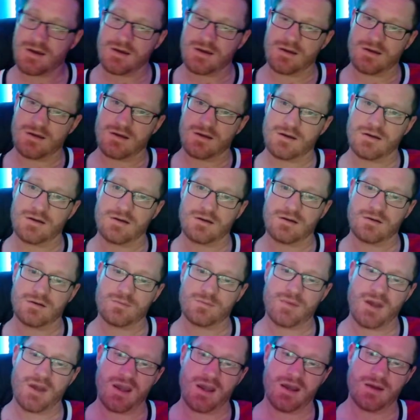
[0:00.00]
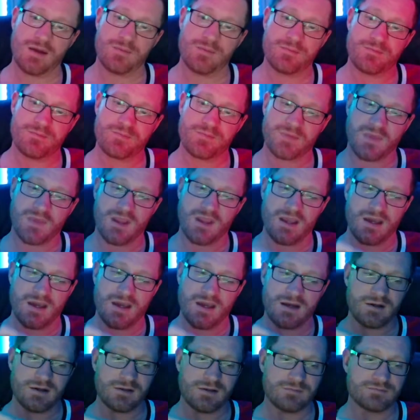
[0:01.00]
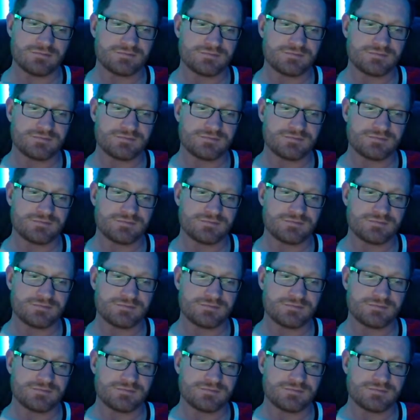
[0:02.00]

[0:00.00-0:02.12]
Oh, man. I don't know.